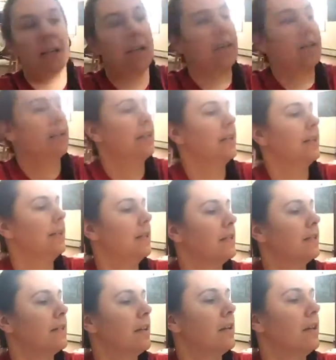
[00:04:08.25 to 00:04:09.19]
It
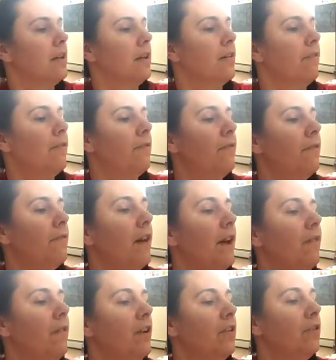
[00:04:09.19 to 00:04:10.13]
is
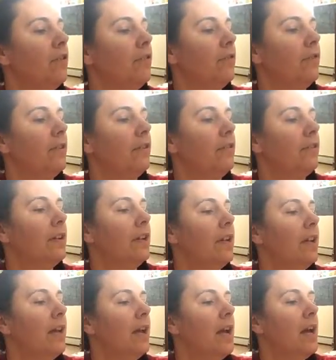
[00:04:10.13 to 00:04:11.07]

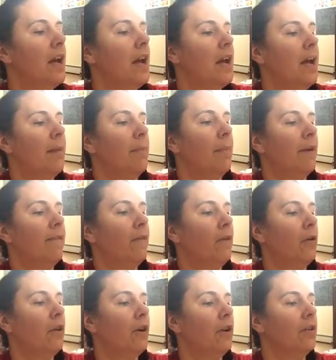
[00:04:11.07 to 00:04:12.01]
550 by
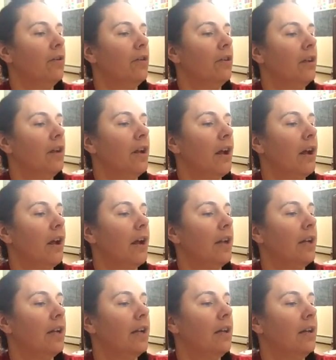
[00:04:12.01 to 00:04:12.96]

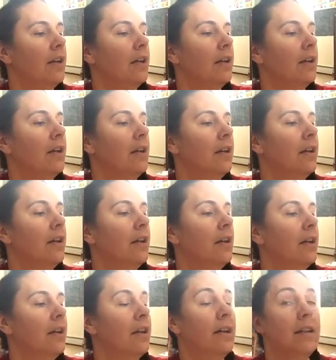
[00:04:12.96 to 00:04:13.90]
409
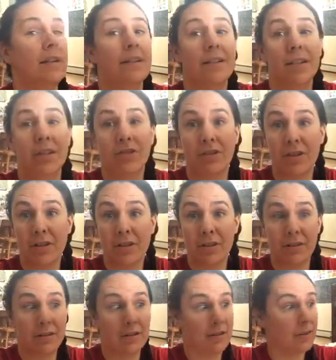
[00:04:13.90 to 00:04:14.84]

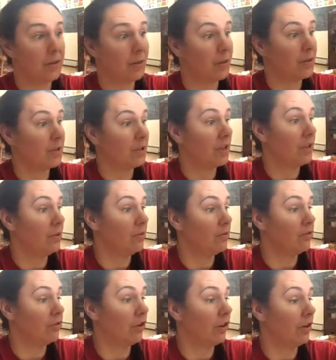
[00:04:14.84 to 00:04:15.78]
stitches. So it's a
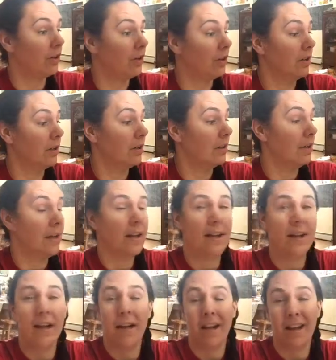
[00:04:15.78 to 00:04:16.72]
huge chart.
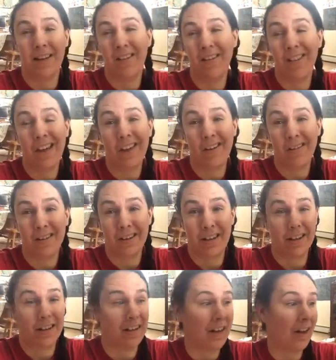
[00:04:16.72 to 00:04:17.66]
And that on
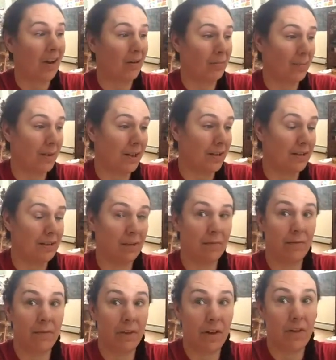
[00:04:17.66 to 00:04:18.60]
10 count makes it
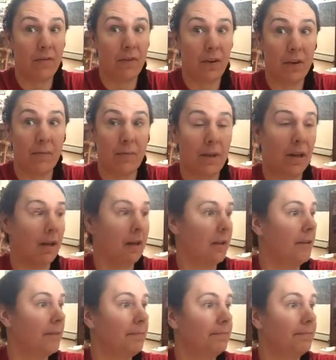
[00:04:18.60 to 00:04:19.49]
very, very big.